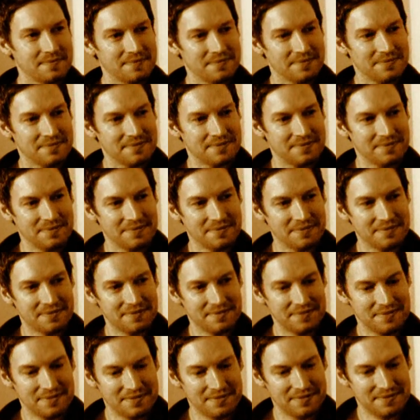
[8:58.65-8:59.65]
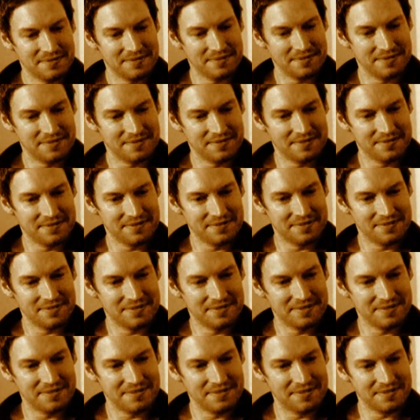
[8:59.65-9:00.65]
Uh, Bristol or London?
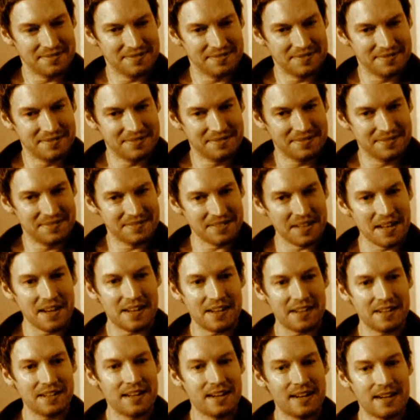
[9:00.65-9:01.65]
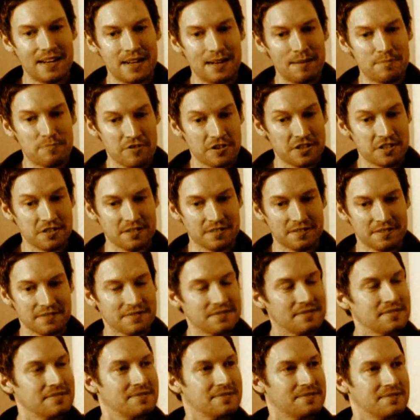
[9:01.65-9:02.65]
Uh, uh, Bristol.
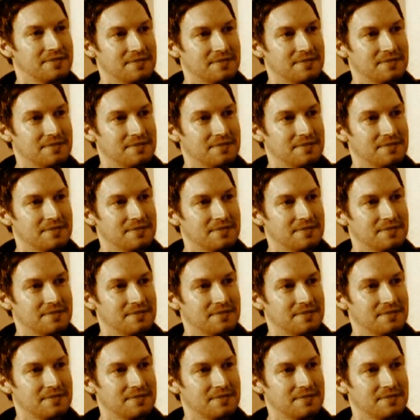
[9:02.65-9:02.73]
Hmm.